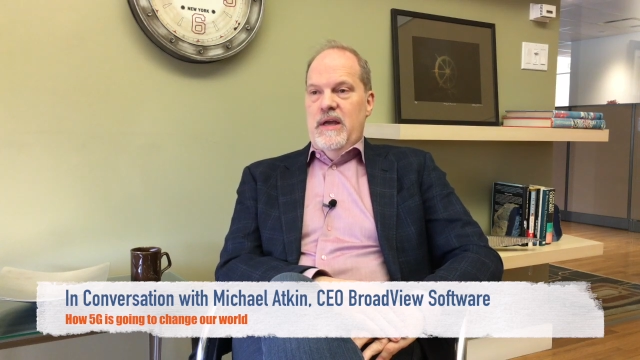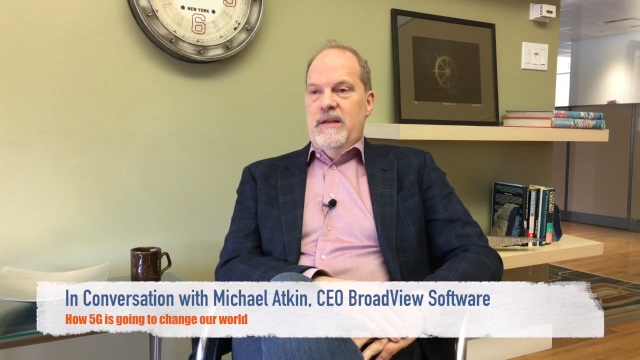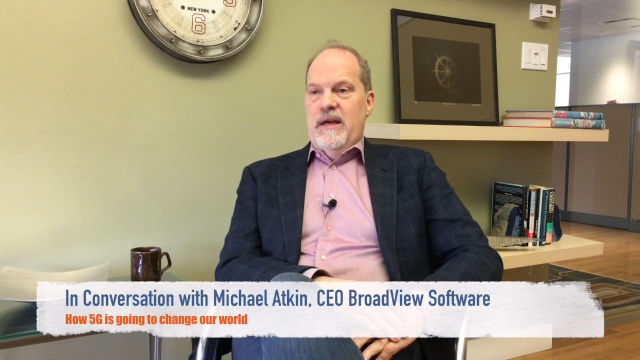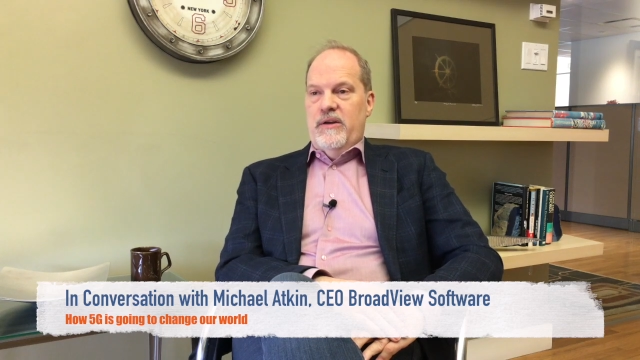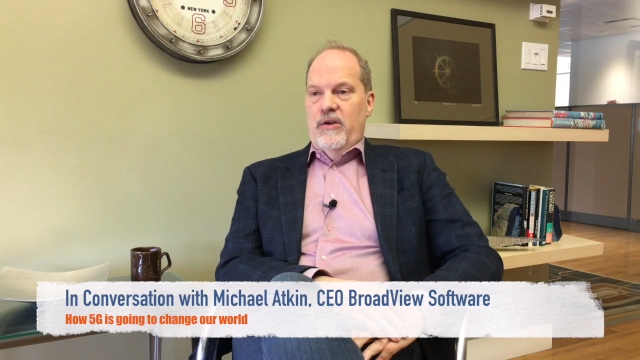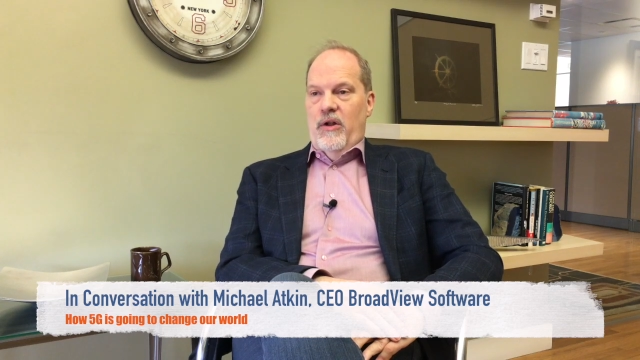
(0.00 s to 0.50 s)

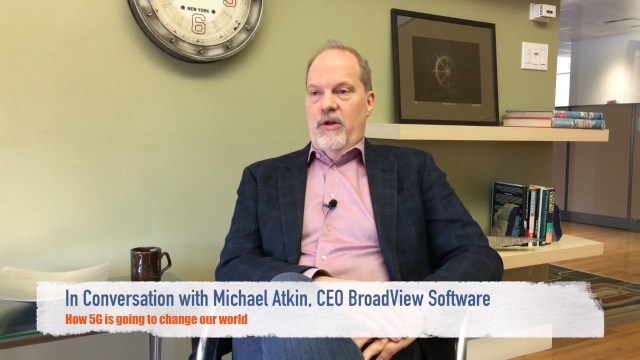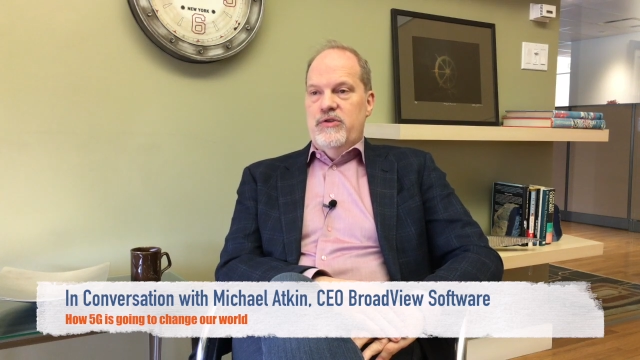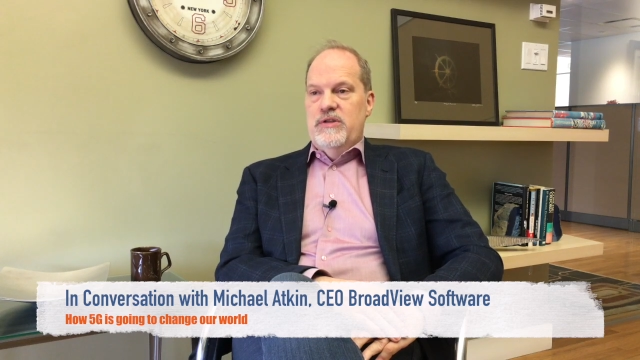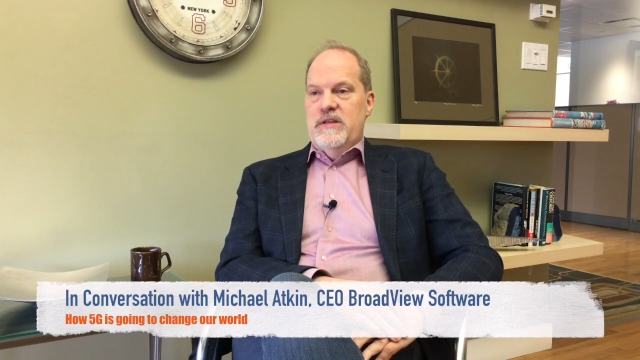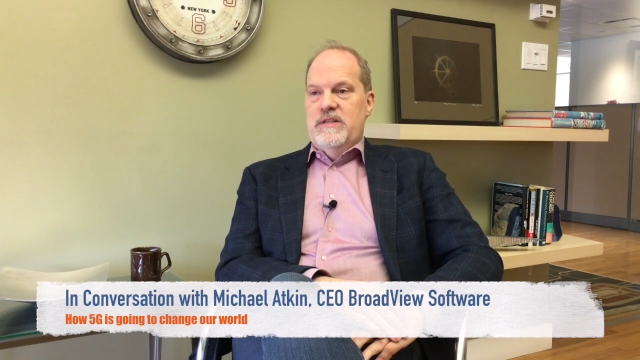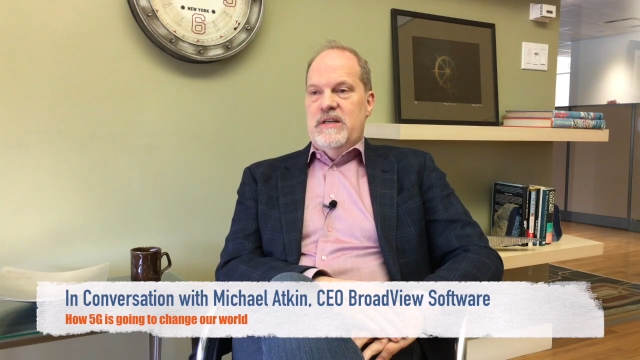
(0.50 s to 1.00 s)

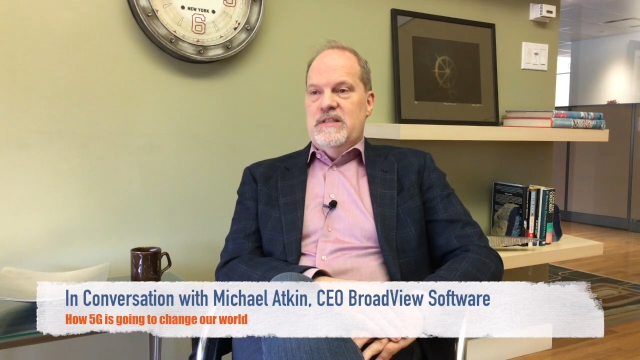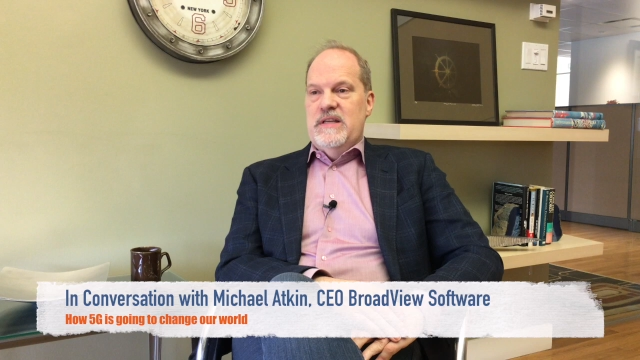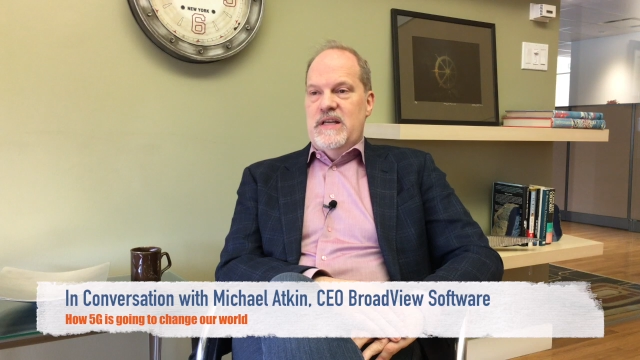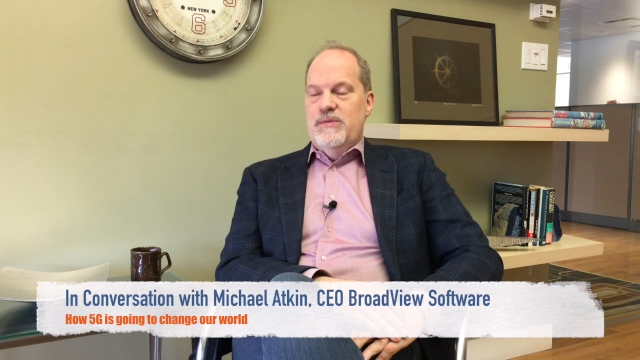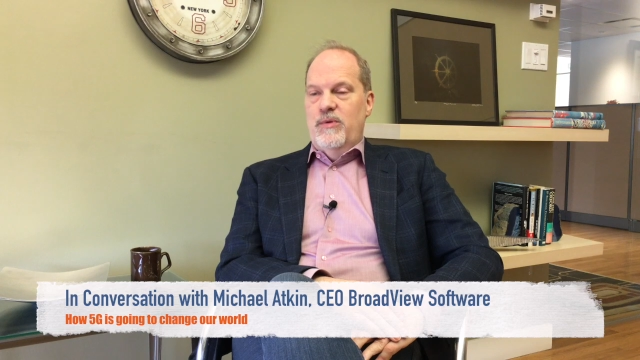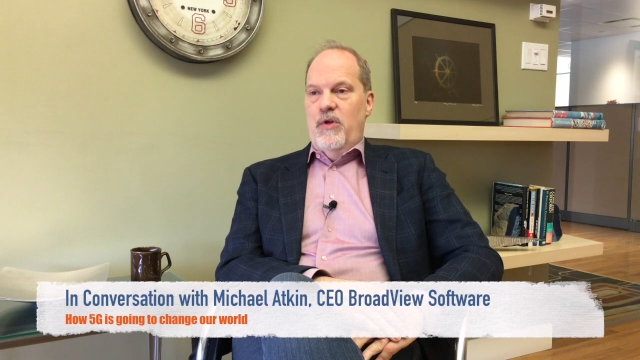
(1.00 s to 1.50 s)
technology that's
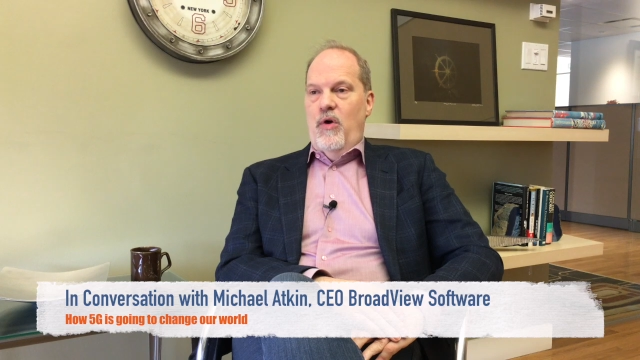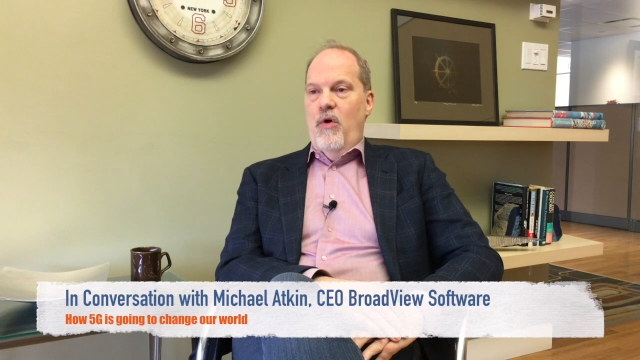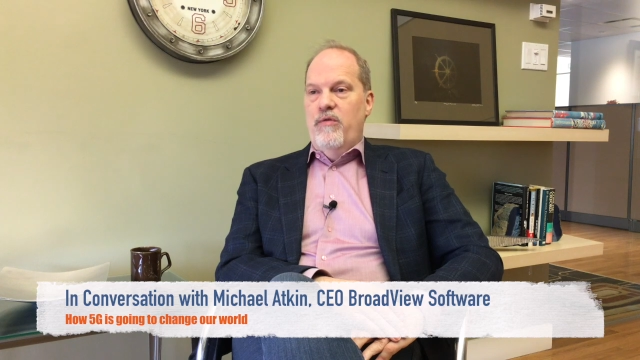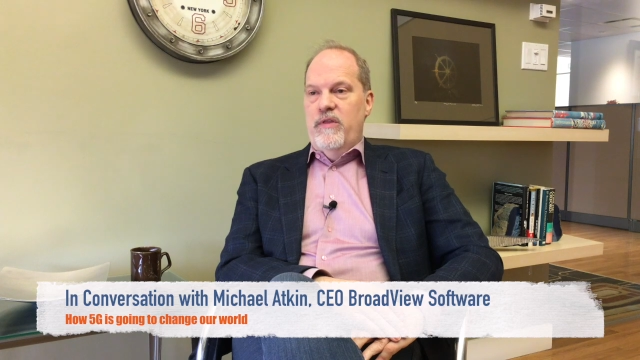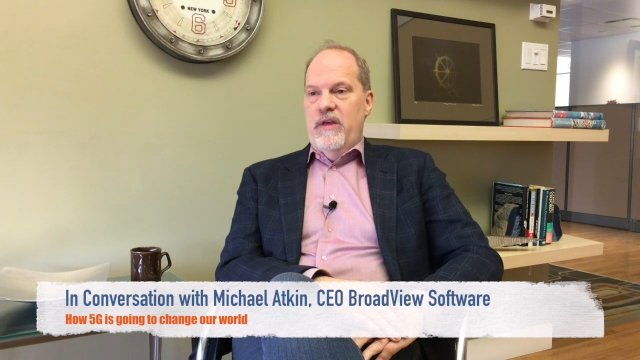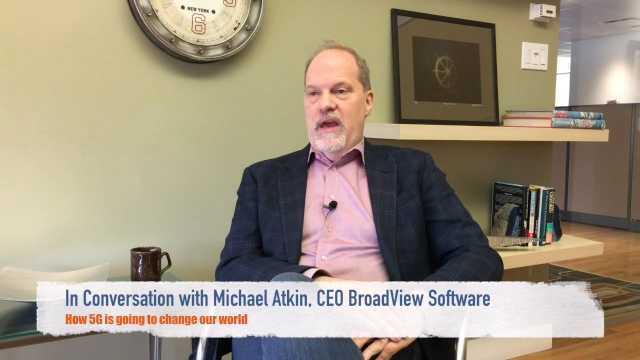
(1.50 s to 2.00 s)
accessible
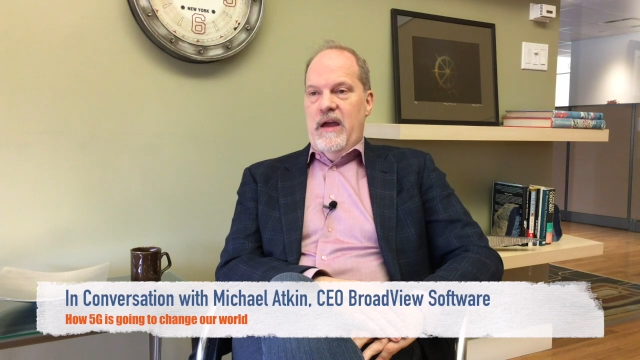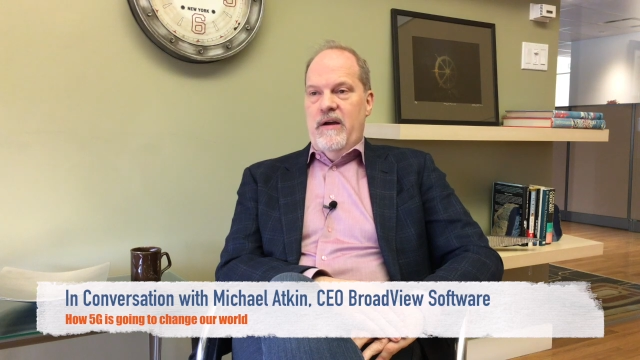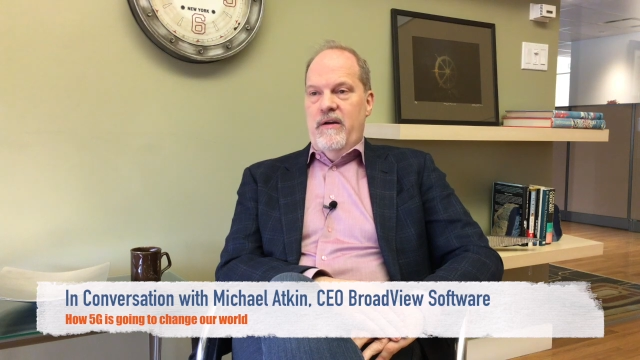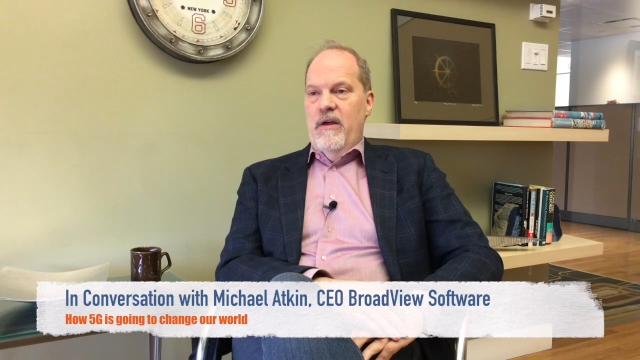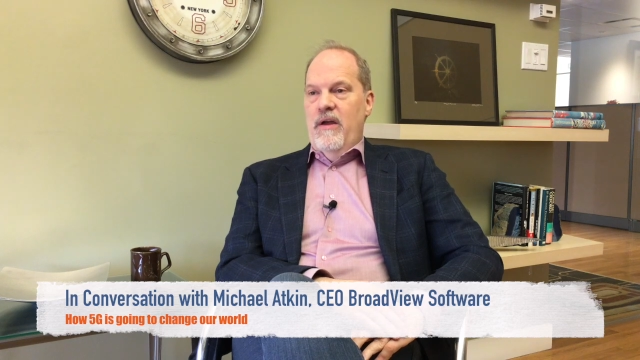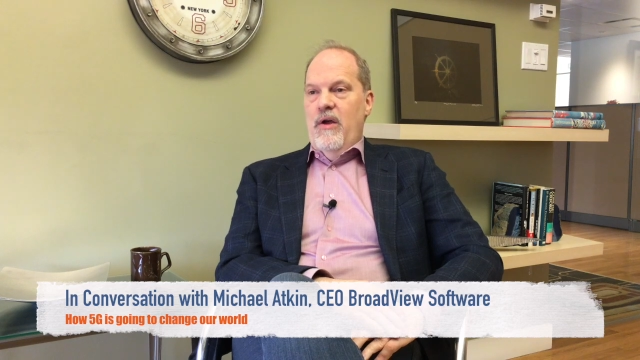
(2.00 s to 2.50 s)
over the
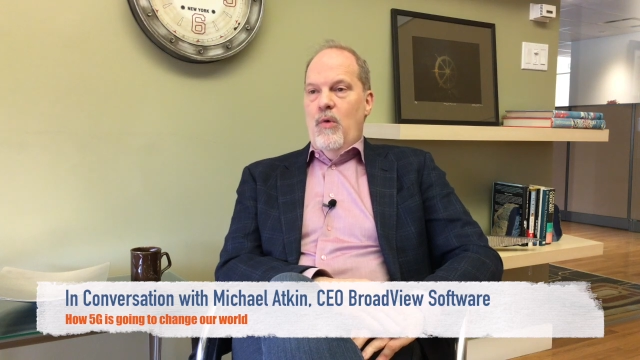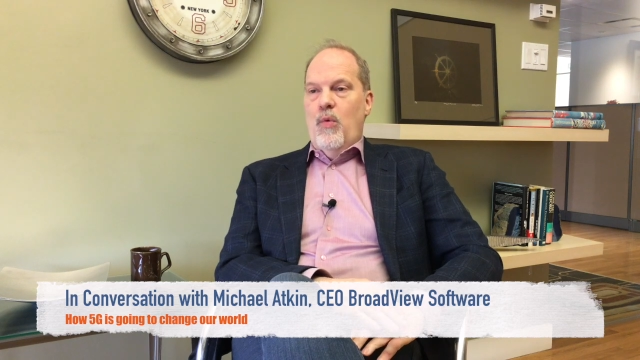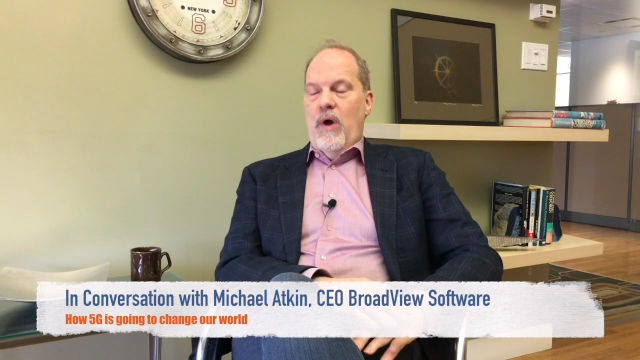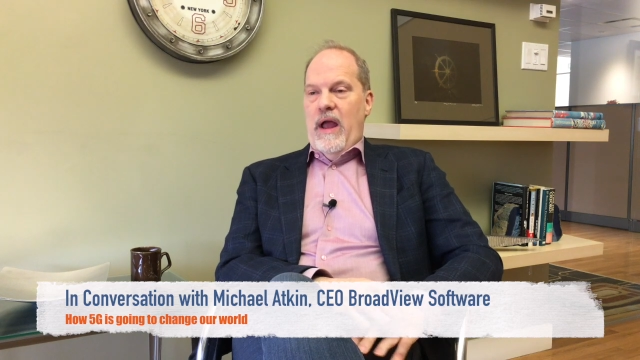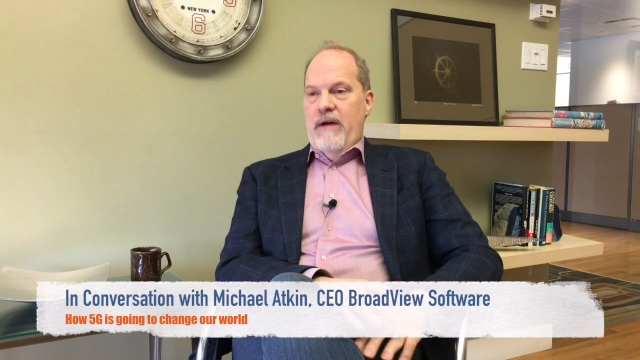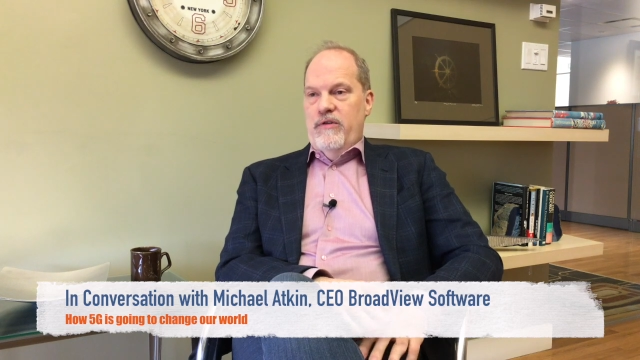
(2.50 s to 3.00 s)
air
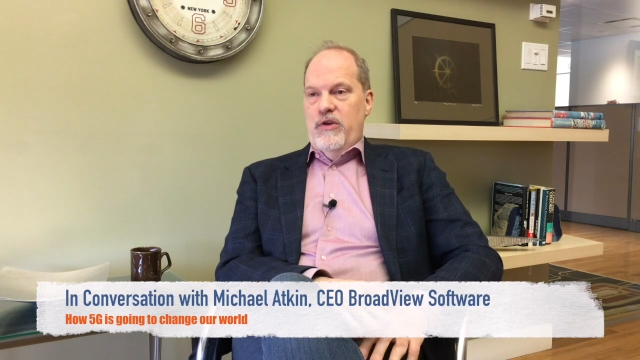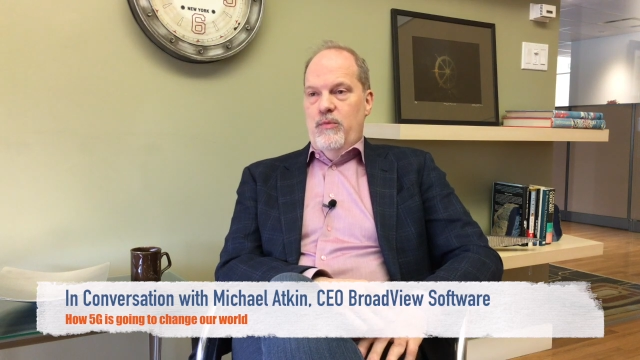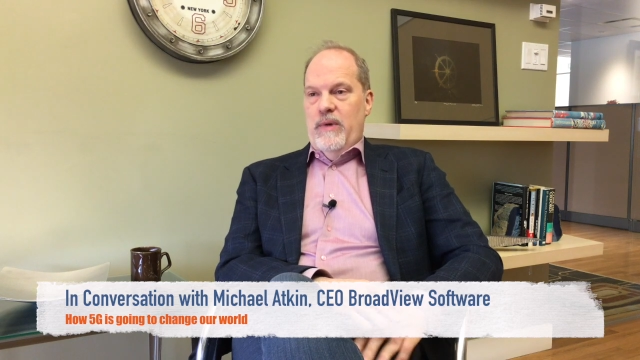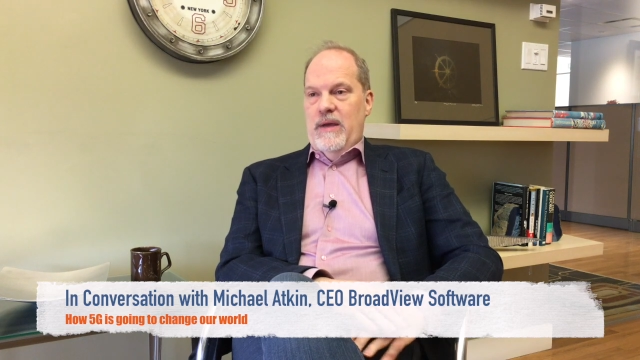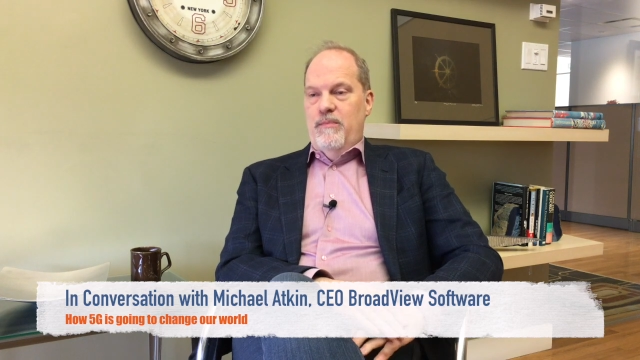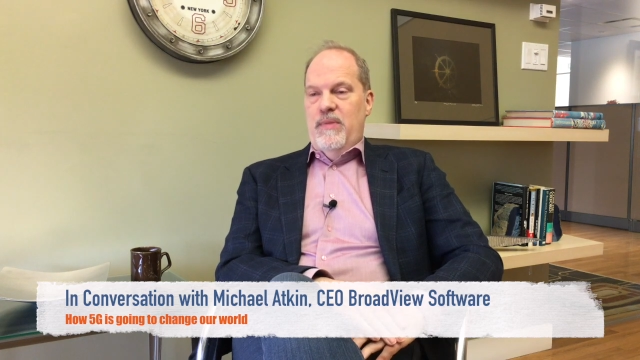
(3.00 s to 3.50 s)
wherever you
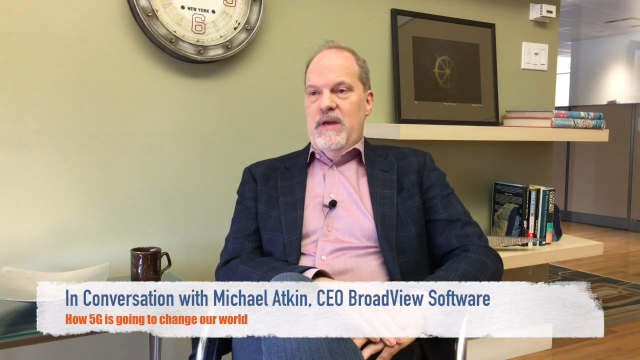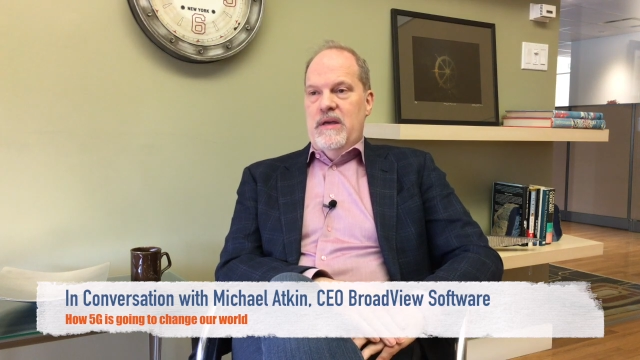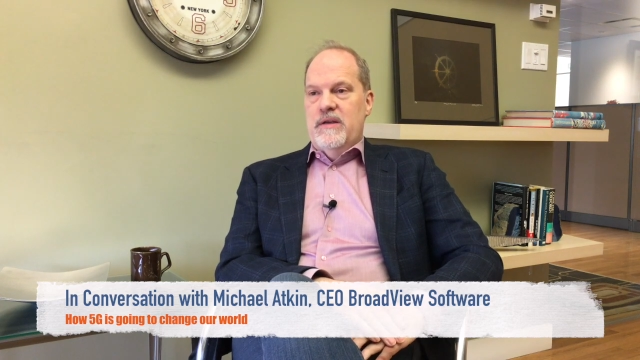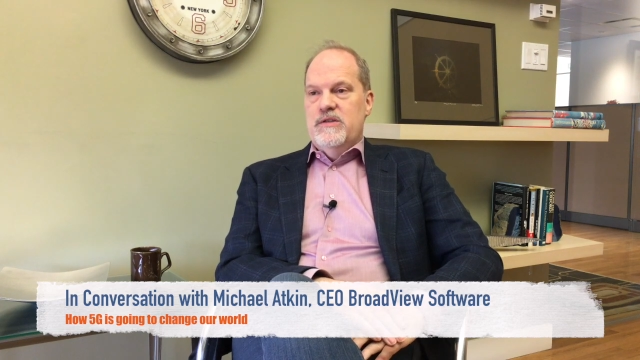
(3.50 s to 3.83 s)
might be.